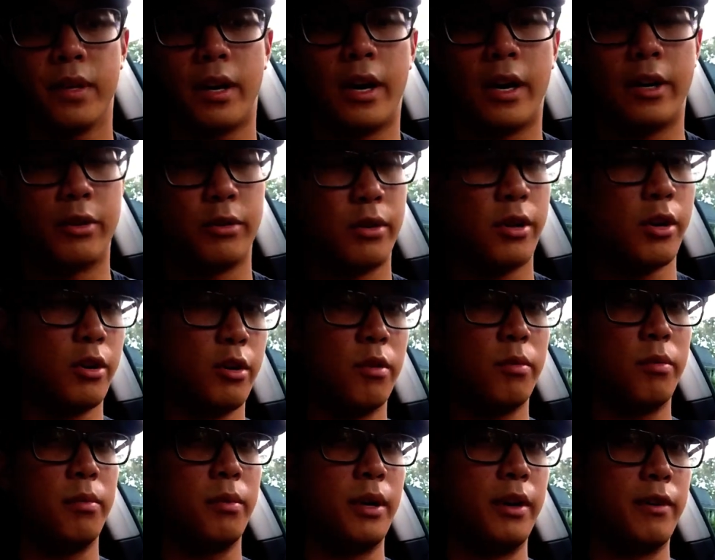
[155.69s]
I don't
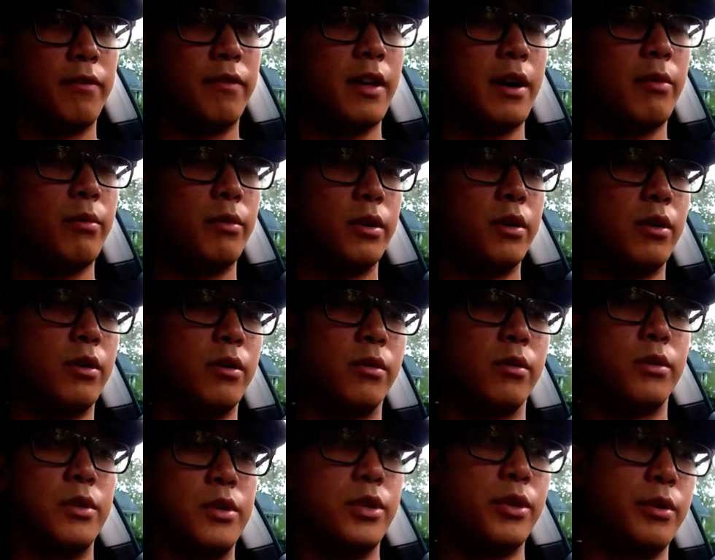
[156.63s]
know if that would
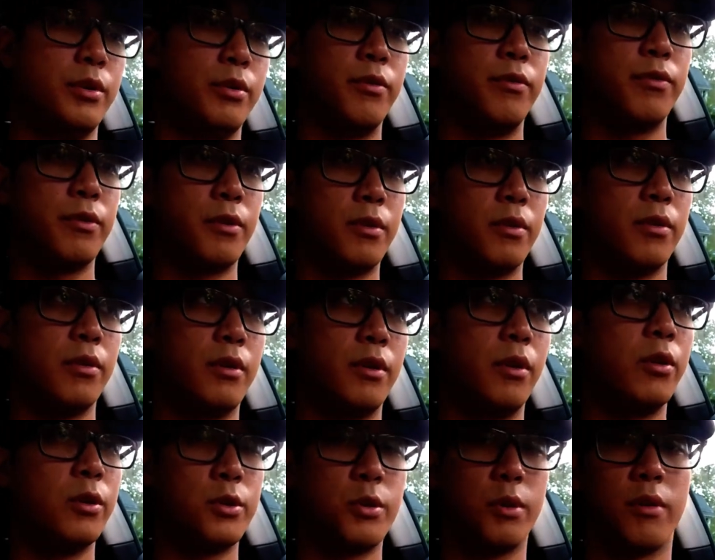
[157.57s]
hold you
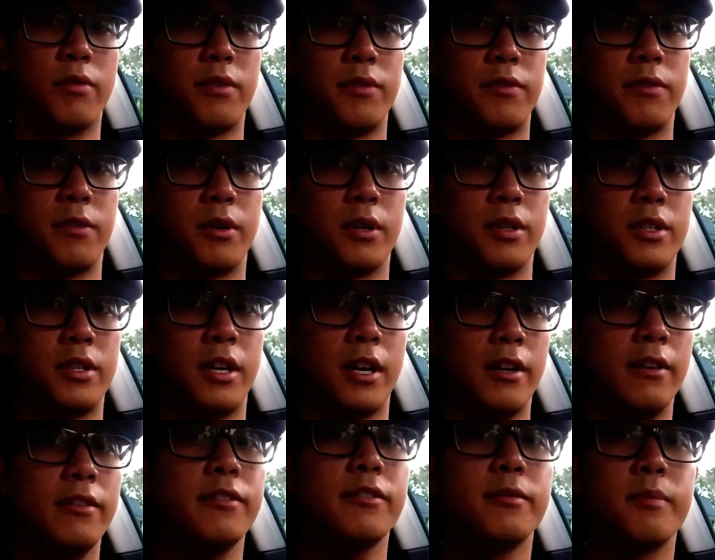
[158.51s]
over for a
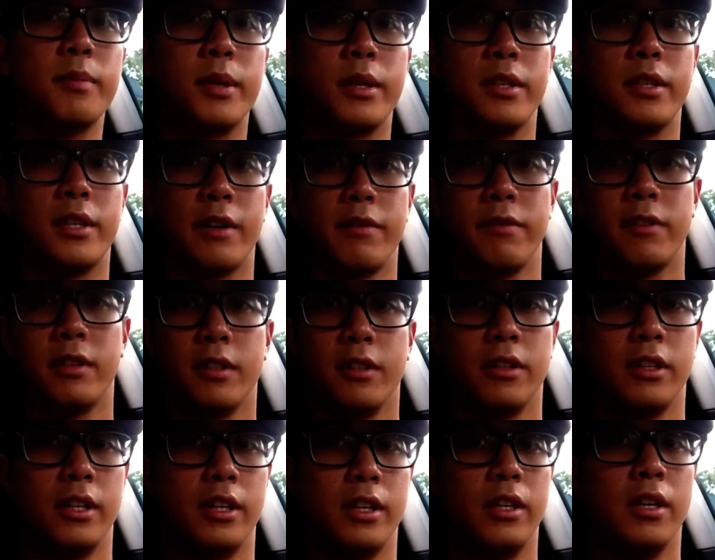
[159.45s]
tough, but
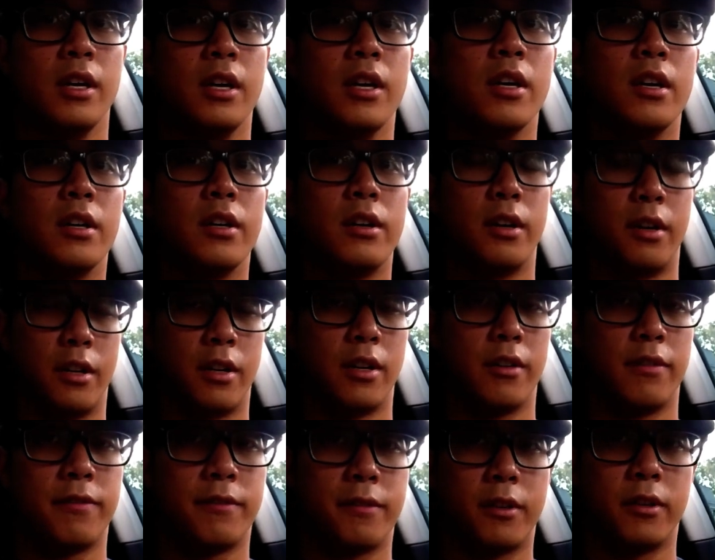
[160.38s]
definitely good
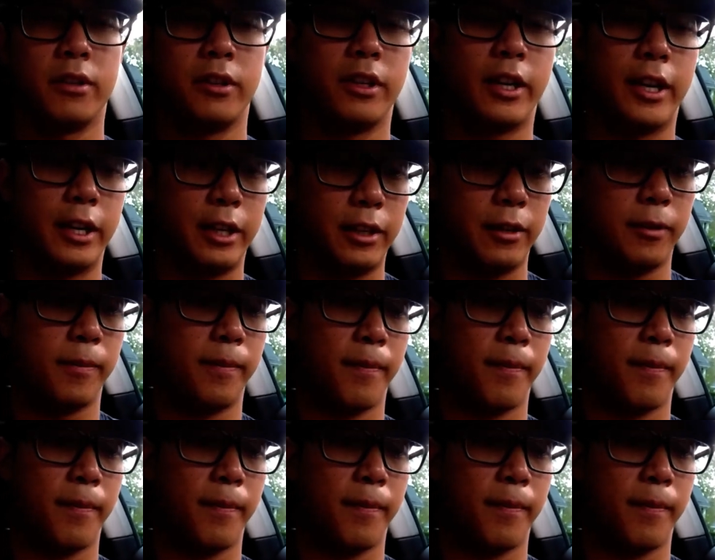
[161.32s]
enough for a light.